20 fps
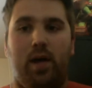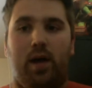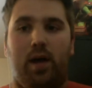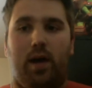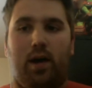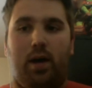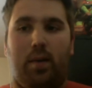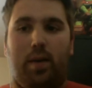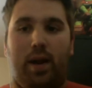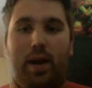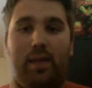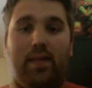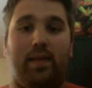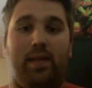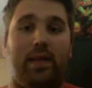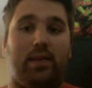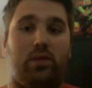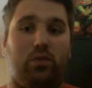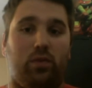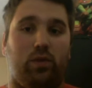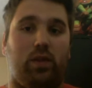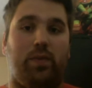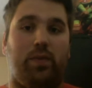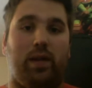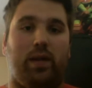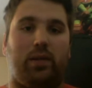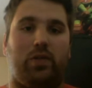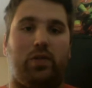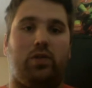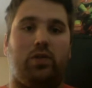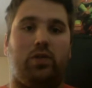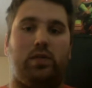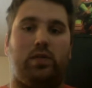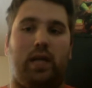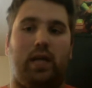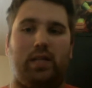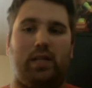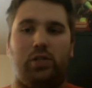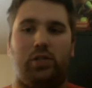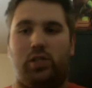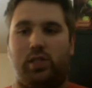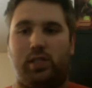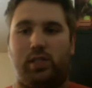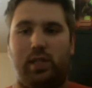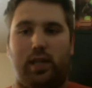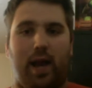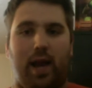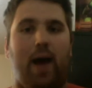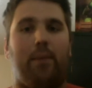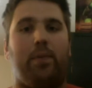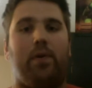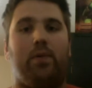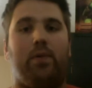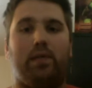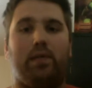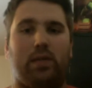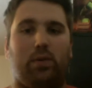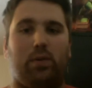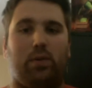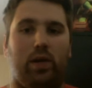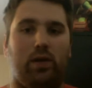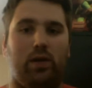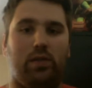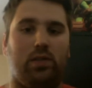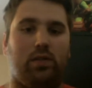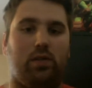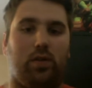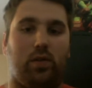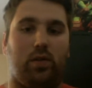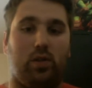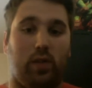And I think that's really big too, is not to copy what someone else is doing.